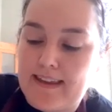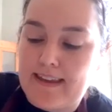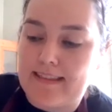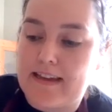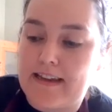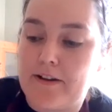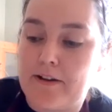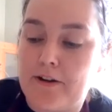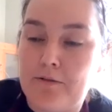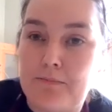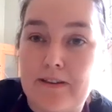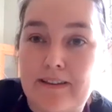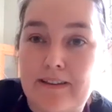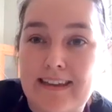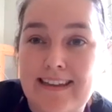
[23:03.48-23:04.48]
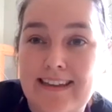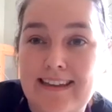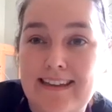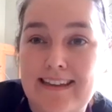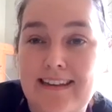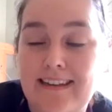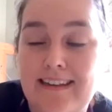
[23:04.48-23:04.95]
their oat milk
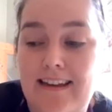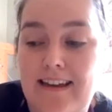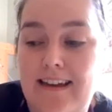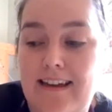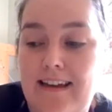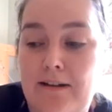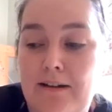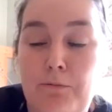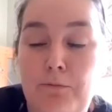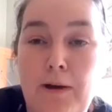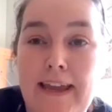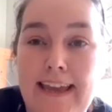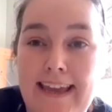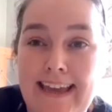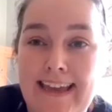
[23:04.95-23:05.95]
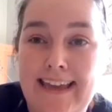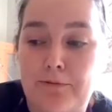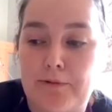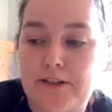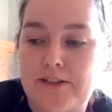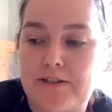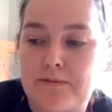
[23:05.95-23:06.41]
in Way Ahead,
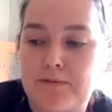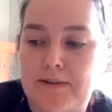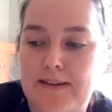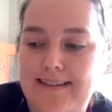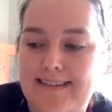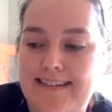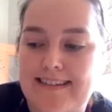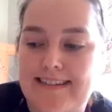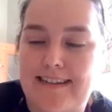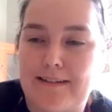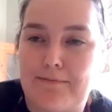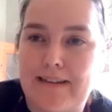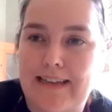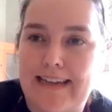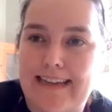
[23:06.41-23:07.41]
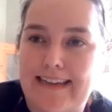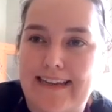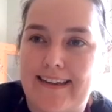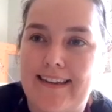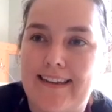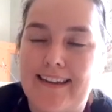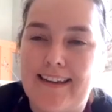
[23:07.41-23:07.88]
which is based in Dum Lane,
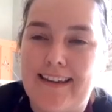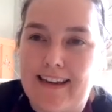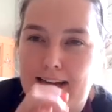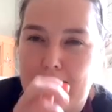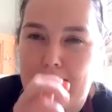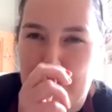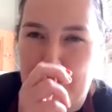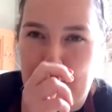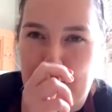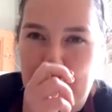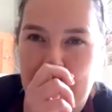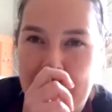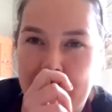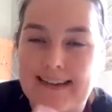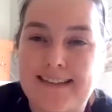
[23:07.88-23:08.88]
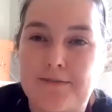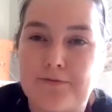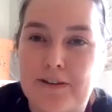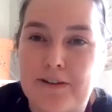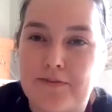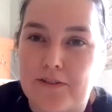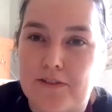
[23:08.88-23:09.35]
a nice
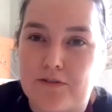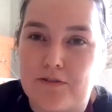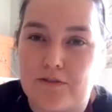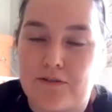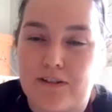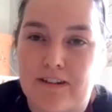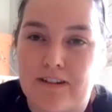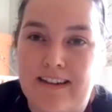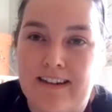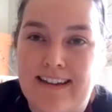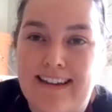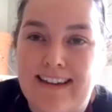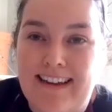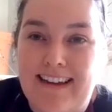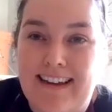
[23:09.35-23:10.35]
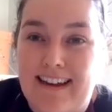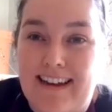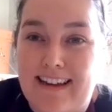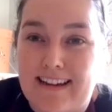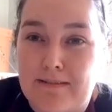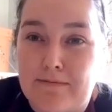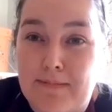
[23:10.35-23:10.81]
refill store.
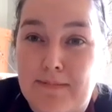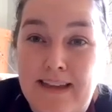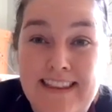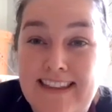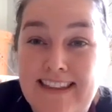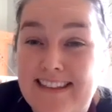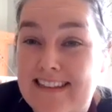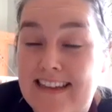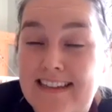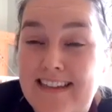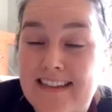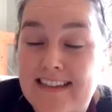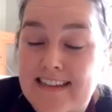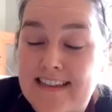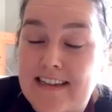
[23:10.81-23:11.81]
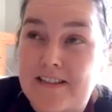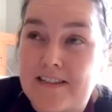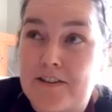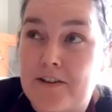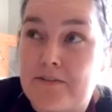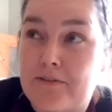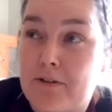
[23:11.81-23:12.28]
And they
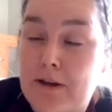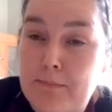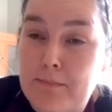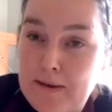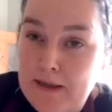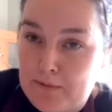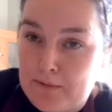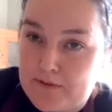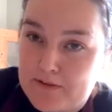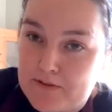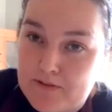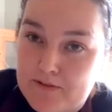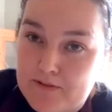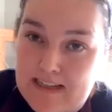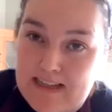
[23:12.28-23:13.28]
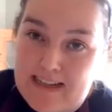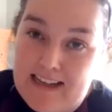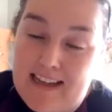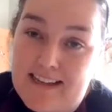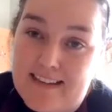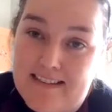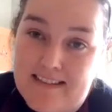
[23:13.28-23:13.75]
serve quite big bottles in
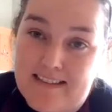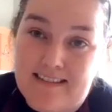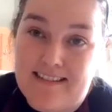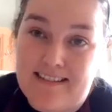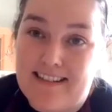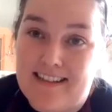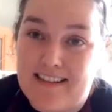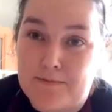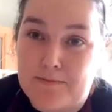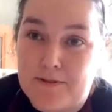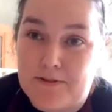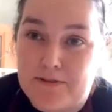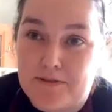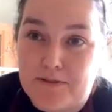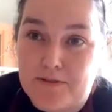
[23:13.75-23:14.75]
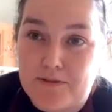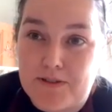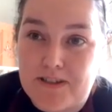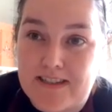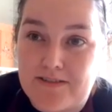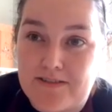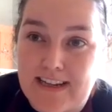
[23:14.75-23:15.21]
glass bottles,
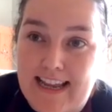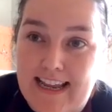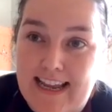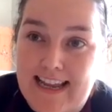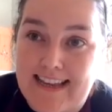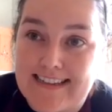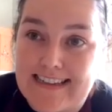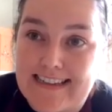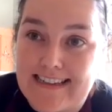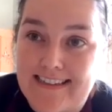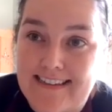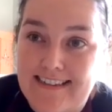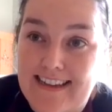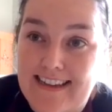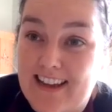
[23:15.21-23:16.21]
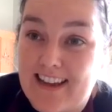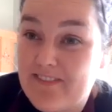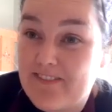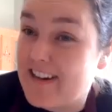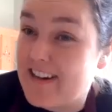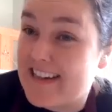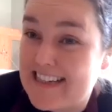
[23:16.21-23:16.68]
which is really handy and
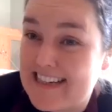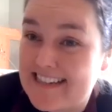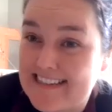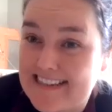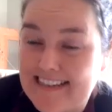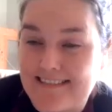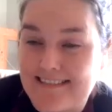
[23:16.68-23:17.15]
very tasty.